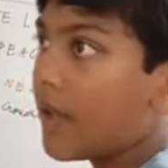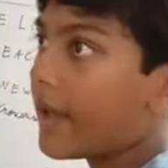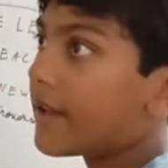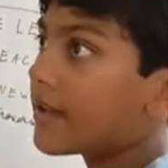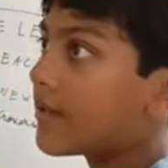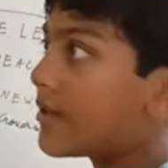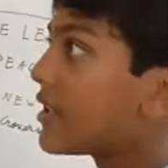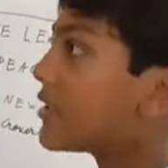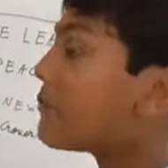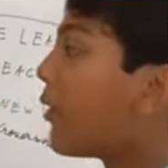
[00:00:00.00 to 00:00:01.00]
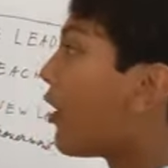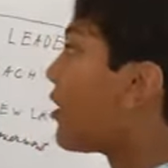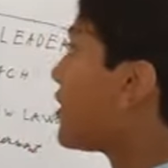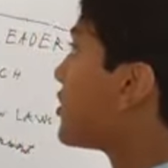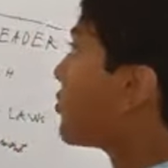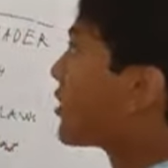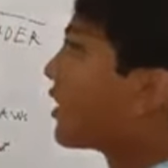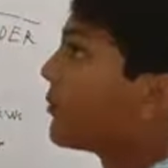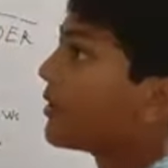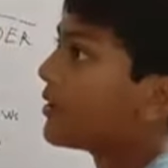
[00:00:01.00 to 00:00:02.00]
and these parties will
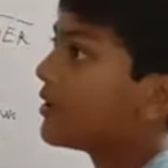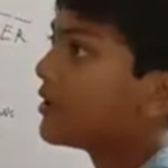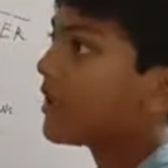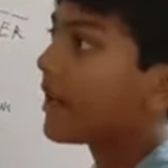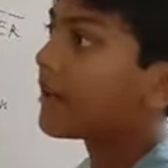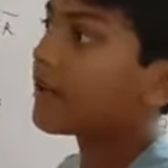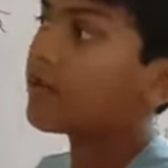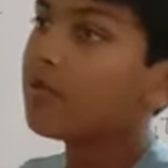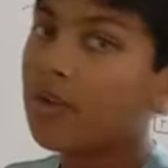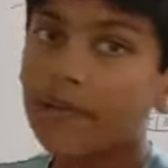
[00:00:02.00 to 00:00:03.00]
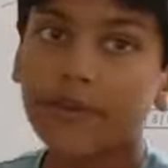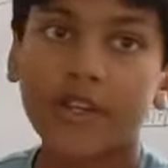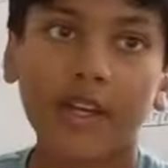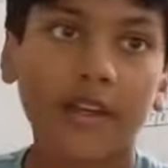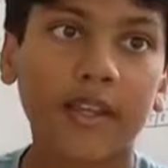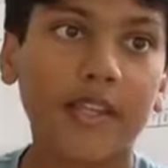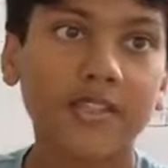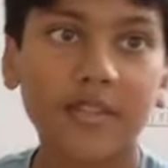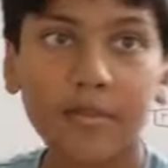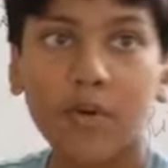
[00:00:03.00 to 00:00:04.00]
come in, and whoever
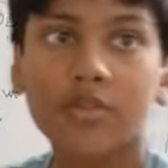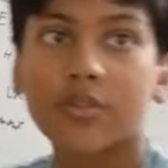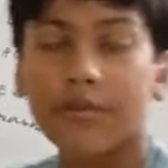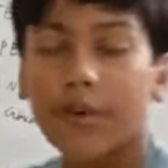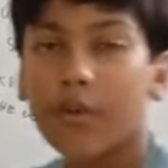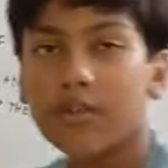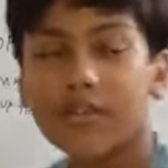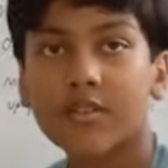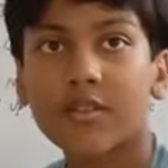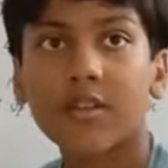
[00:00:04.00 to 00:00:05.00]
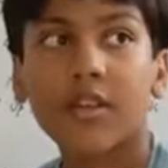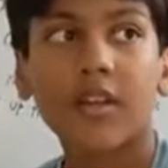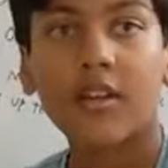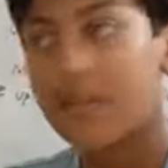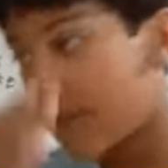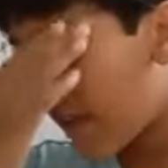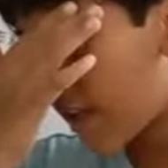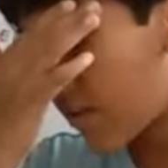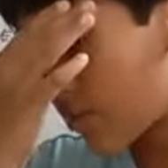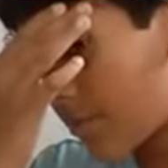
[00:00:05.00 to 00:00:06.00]
gets the most votes,
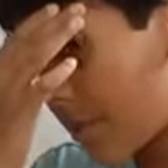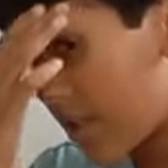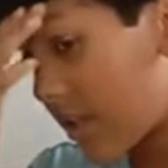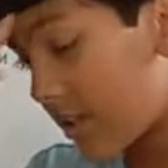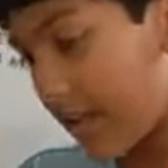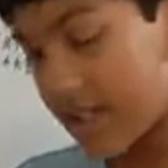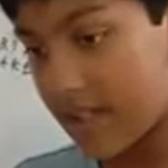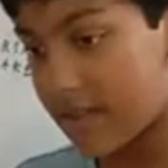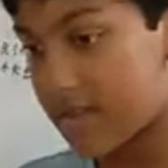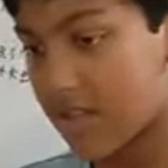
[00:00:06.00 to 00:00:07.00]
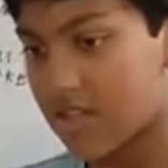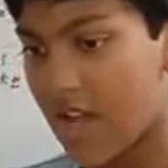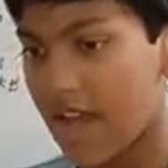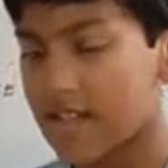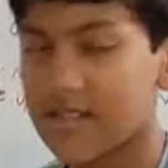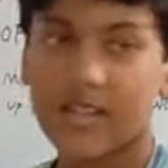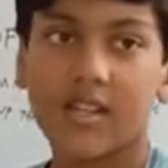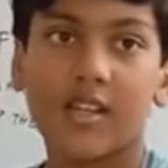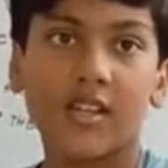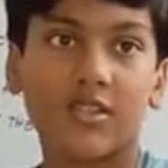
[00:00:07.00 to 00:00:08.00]
they will be elected. Such as,
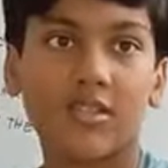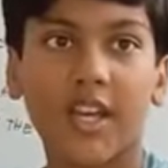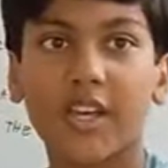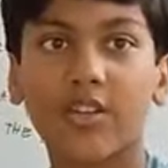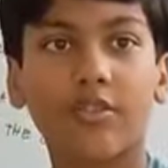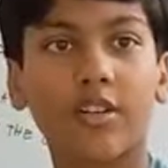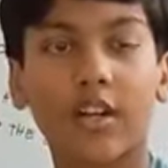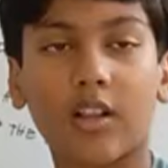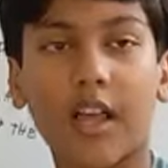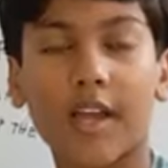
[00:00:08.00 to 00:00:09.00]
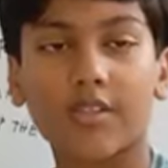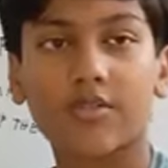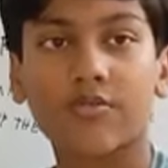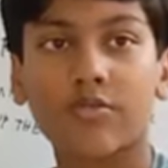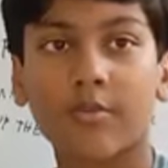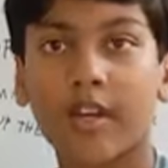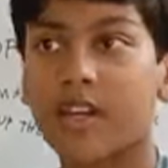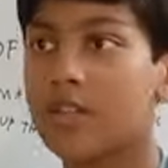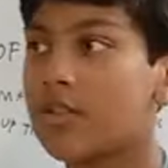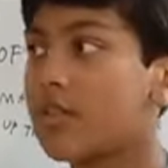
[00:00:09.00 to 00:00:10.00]
say you're in a classroom
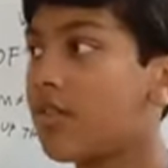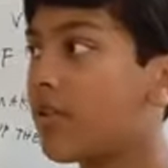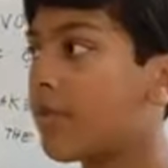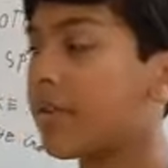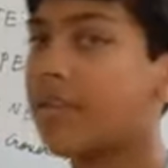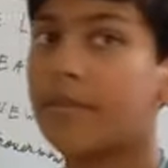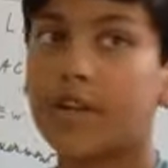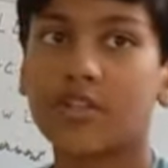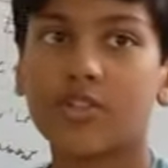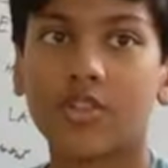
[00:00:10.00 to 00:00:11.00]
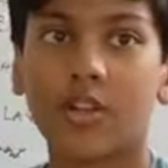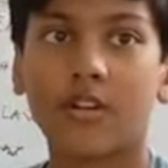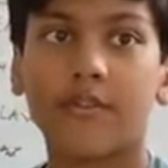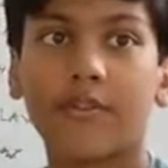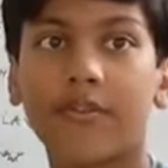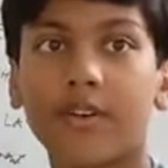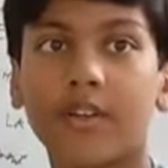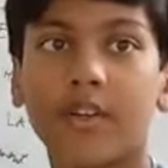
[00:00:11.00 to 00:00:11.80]
and you're with a bunch of